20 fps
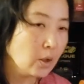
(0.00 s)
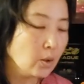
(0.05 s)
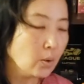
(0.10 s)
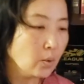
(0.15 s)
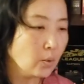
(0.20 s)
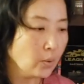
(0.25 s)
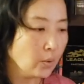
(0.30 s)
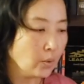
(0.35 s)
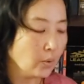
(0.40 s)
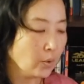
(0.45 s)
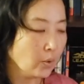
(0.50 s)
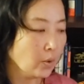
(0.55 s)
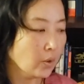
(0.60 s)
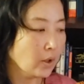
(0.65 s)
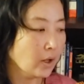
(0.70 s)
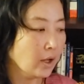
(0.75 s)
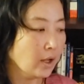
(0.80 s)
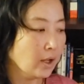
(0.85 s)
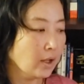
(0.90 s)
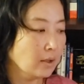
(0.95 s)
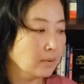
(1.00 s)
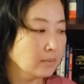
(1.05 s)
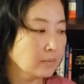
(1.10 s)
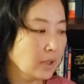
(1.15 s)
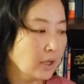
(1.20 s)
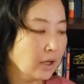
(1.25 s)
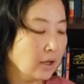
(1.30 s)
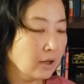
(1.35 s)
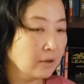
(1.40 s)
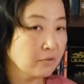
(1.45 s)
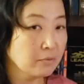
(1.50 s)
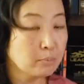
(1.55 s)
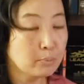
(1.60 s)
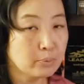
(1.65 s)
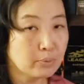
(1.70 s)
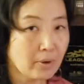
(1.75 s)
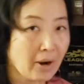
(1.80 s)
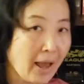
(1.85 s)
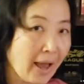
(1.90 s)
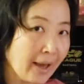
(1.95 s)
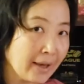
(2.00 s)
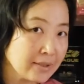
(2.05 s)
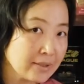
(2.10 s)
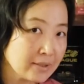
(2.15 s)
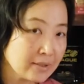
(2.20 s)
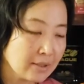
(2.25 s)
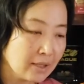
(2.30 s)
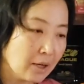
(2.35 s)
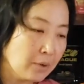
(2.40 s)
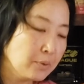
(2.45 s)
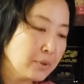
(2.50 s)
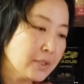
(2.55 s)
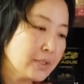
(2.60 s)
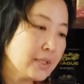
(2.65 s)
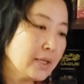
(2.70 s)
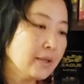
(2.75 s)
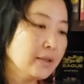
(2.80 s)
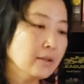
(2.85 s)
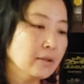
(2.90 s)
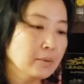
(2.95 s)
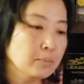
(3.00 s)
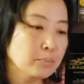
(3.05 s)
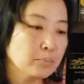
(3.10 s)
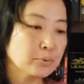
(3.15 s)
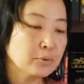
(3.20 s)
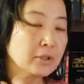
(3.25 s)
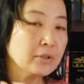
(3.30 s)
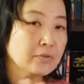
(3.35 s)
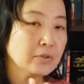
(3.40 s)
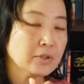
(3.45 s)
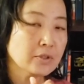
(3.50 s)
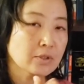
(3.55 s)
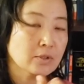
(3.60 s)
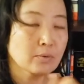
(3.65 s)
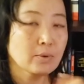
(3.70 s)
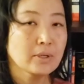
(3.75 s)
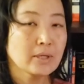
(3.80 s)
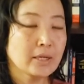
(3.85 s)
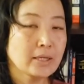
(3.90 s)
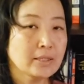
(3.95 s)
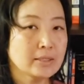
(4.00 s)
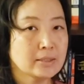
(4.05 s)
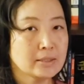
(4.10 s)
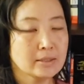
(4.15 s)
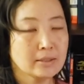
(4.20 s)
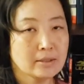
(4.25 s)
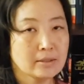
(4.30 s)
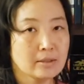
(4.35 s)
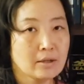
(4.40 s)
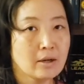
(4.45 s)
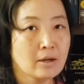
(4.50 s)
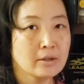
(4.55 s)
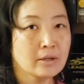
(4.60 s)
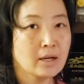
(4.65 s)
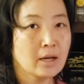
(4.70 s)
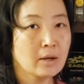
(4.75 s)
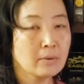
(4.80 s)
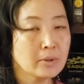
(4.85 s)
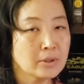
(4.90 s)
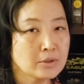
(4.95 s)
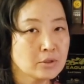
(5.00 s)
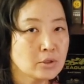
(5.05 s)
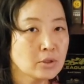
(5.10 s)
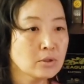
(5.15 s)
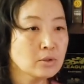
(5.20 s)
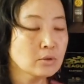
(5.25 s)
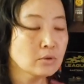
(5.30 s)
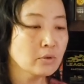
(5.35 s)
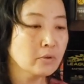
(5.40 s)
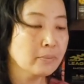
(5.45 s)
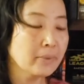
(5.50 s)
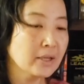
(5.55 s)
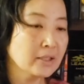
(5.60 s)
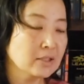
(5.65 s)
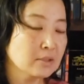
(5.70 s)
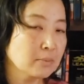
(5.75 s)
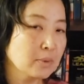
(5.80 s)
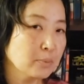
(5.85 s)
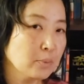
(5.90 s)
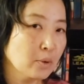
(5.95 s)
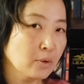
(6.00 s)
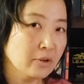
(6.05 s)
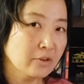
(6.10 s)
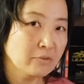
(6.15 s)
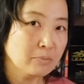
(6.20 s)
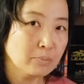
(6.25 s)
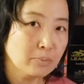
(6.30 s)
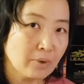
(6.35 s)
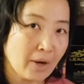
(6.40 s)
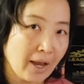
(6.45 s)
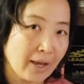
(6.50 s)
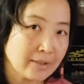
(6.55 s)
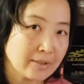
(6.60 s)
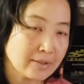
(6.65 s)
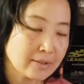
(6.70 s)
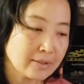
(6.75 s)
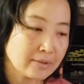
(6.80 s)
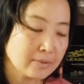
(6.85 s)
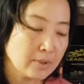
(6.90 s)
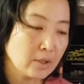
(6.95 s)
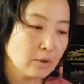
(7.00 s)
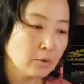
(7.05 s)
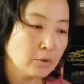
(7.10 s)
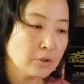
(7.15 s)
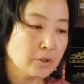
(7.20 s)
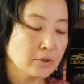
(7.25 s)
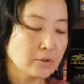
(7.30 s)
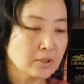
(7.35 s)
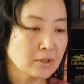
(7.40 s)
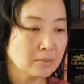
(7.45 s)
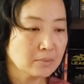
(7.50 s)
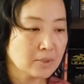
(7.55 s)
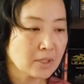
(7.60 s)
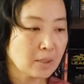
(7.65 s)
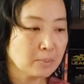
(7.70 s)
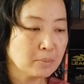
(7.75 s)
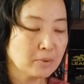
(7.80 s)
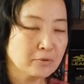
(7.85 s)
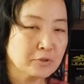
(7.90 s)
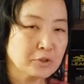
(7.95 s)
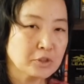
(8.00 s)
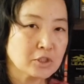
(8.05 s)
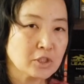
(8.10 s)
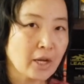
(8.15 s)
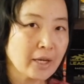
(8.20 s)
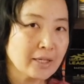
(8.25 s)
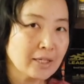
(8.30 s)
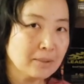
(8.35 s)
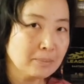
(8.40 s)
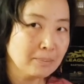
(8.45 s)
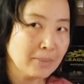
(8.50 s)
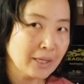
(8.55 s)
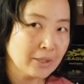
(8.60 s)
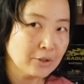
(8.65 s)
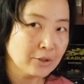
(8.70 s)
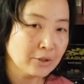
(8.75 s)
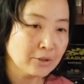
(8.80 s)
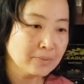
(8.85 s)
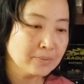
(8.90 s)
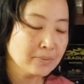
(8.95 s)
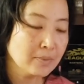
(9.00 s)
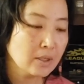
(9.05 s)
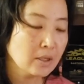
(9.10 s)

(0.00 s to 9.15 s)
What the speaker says: or of brass. I would say the previous one I did on Highway 2 reminds me more of brass or some type of shiny metal